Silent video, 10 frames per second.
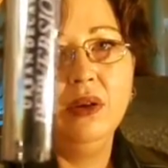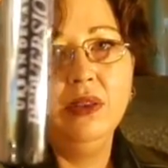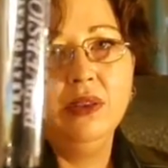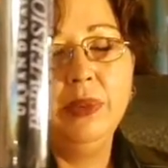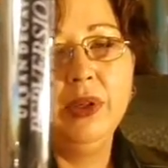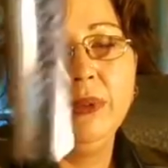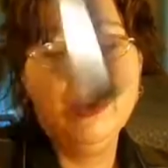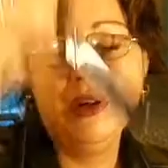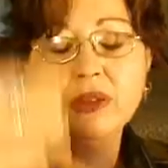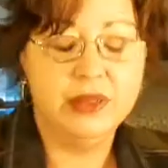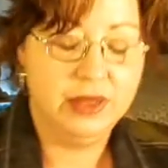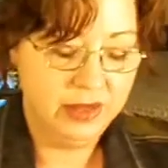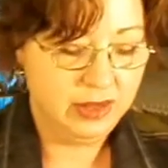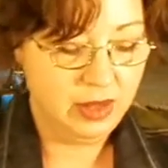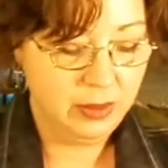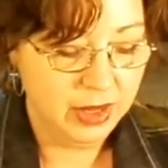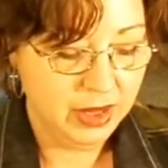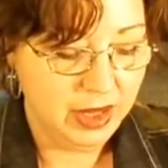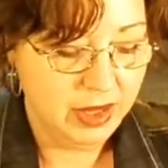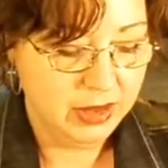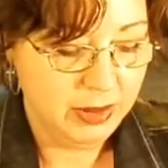the beauty box. It's Urban Decay's